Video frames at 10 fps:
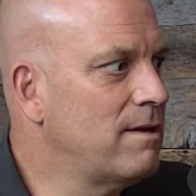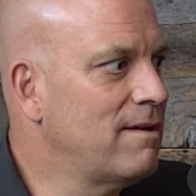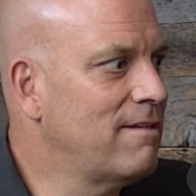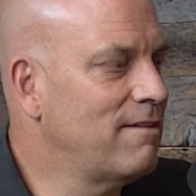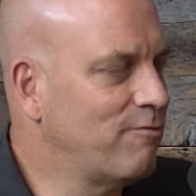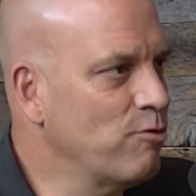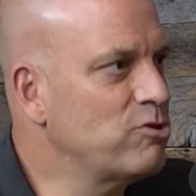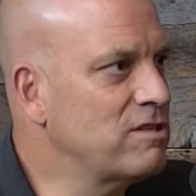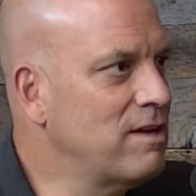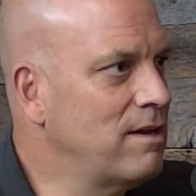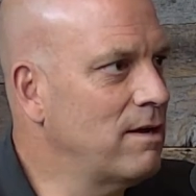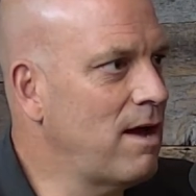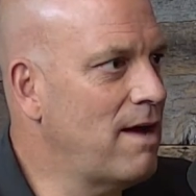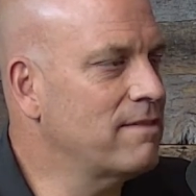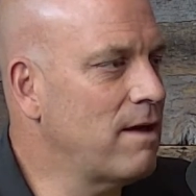the first thing
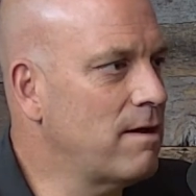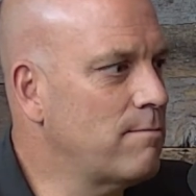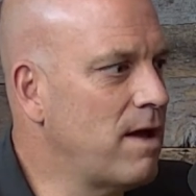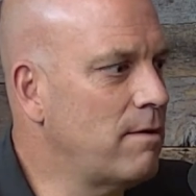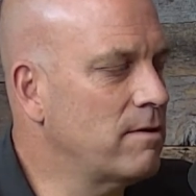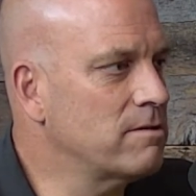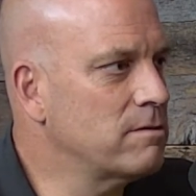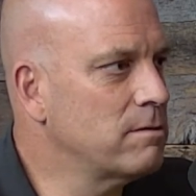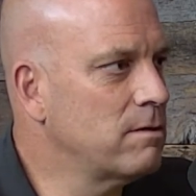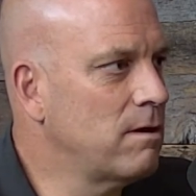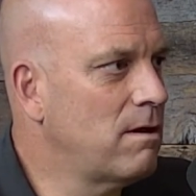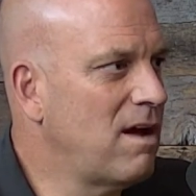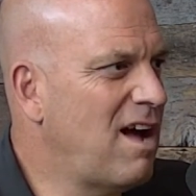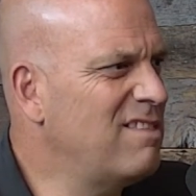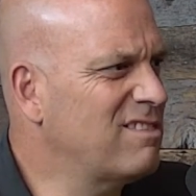I thought about is
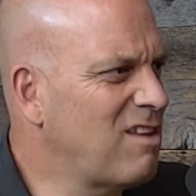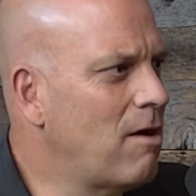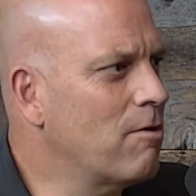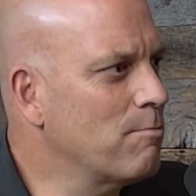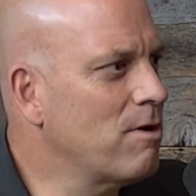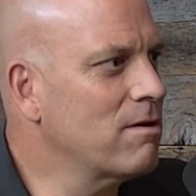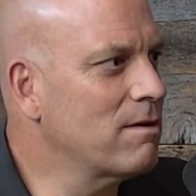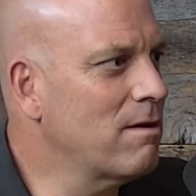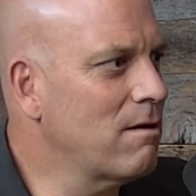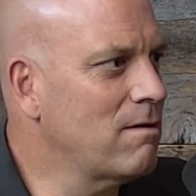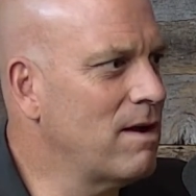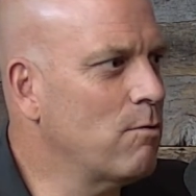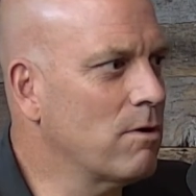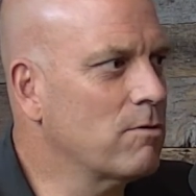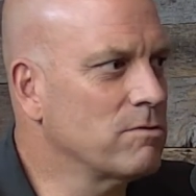I thought our
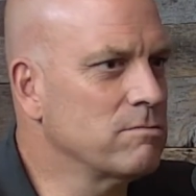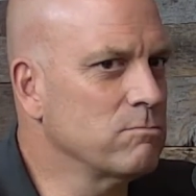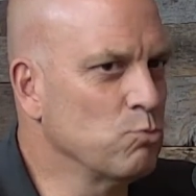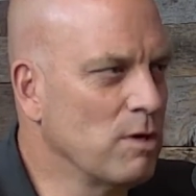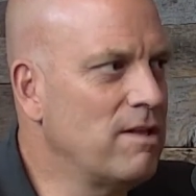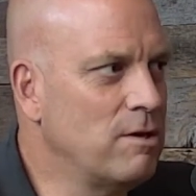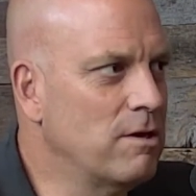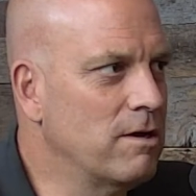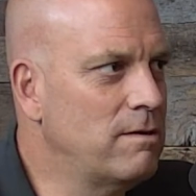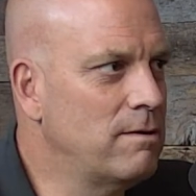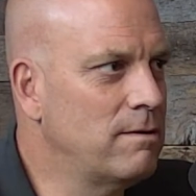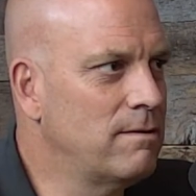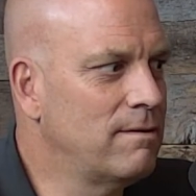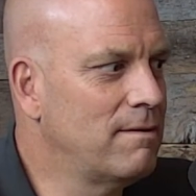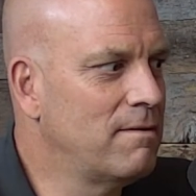network was really good.
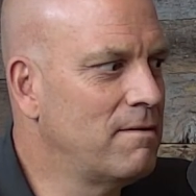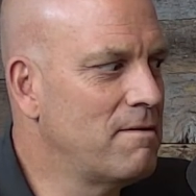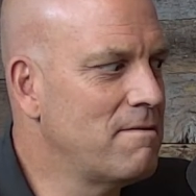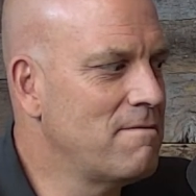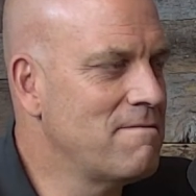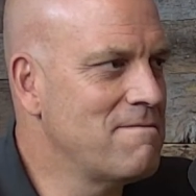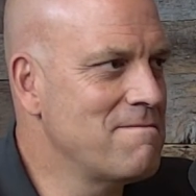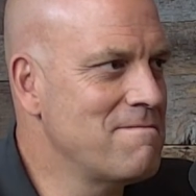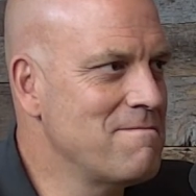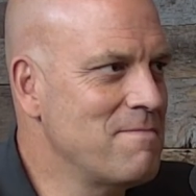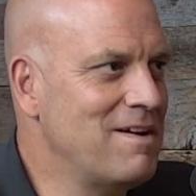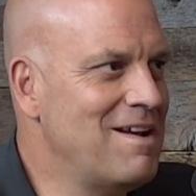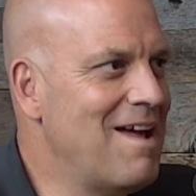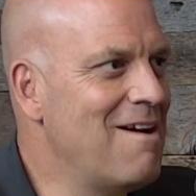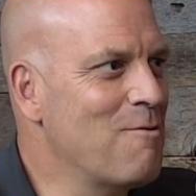But
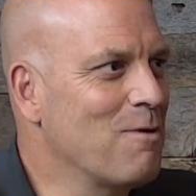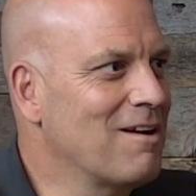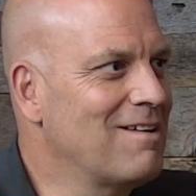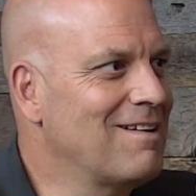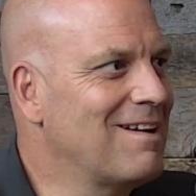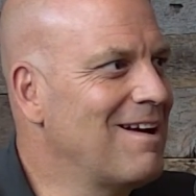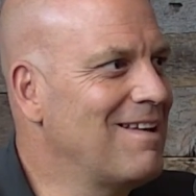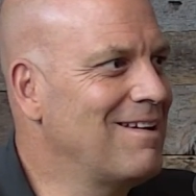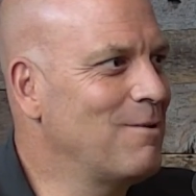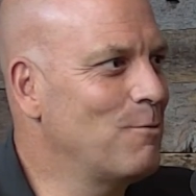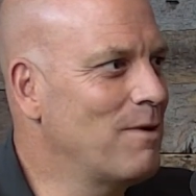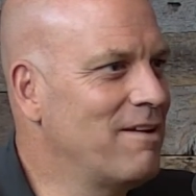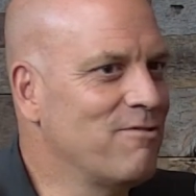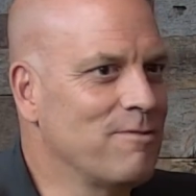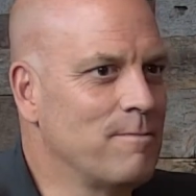now we're going to kind of get away
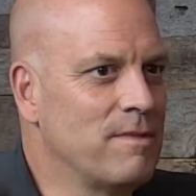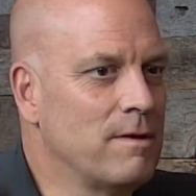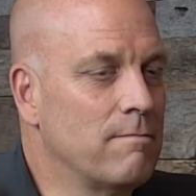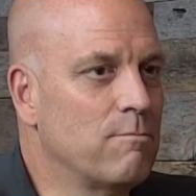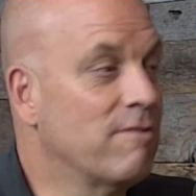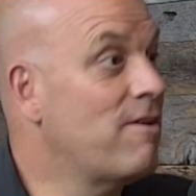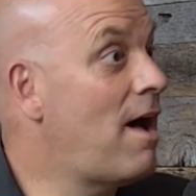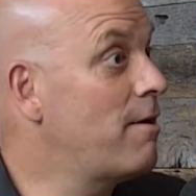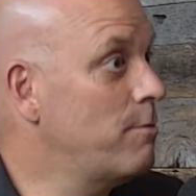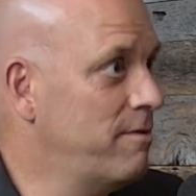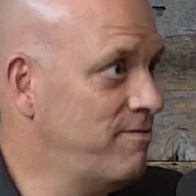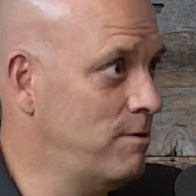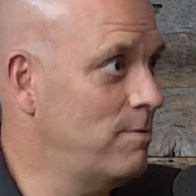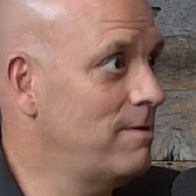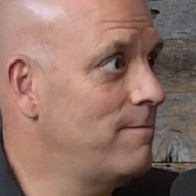from the bravado, if you
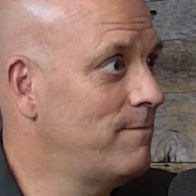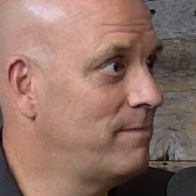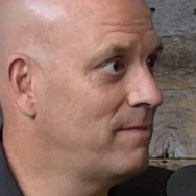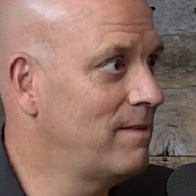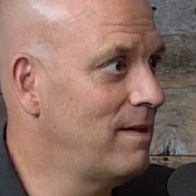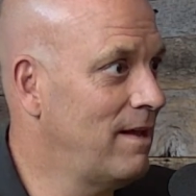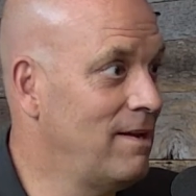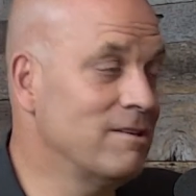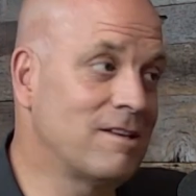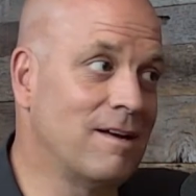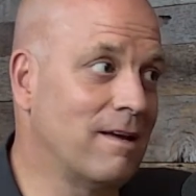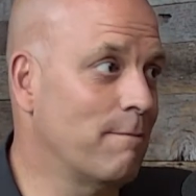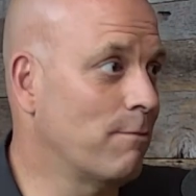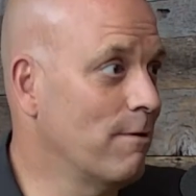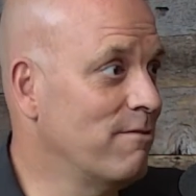will, and it's going to get
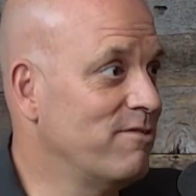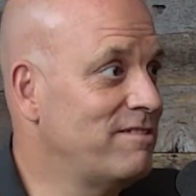proven.